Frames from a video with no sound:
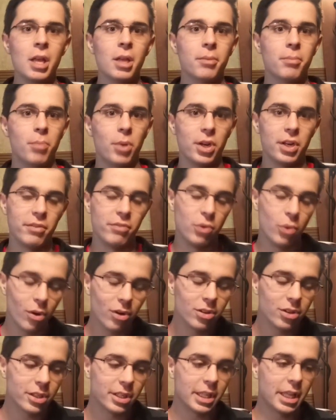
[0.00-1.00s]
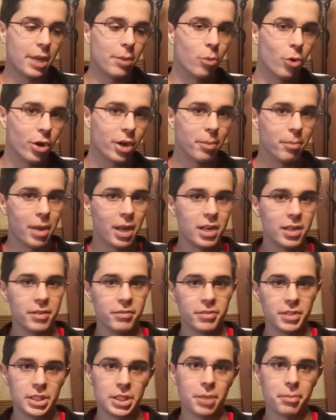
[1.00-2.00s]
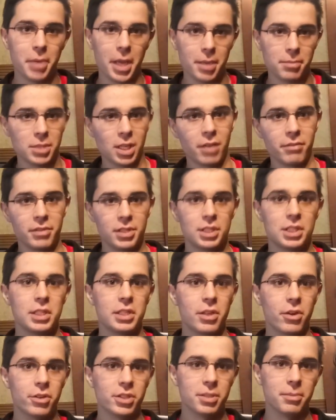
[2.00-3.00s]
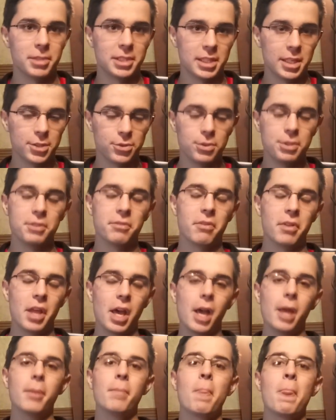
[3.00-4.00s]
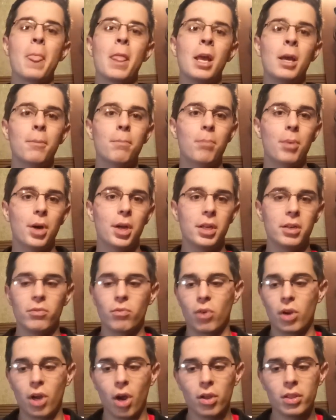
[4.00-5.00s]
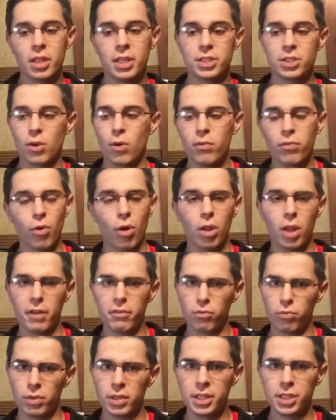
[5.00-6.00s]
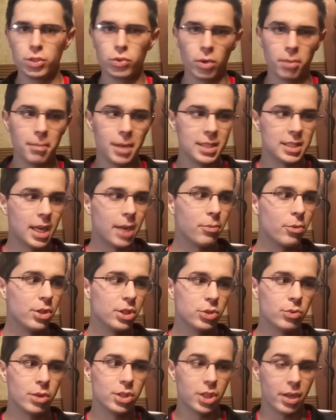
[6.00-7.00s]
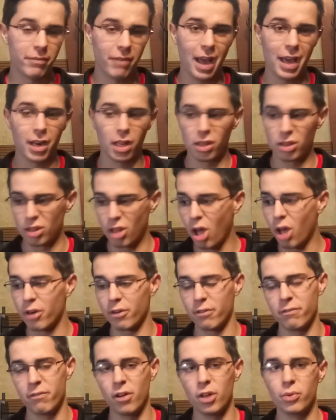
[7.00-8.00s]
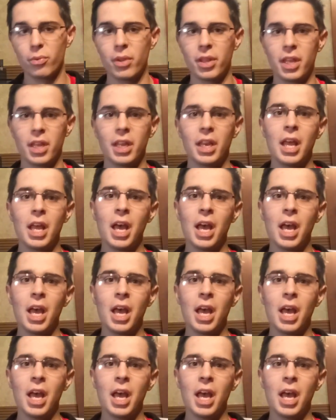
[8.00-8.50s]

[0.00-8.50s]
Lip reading: But if you are looking to get more competitive in some games, obviously there are some accessories for that. But regardless, overall, I've really enjoyed my time with the Switch. I've had a lot of fun with it.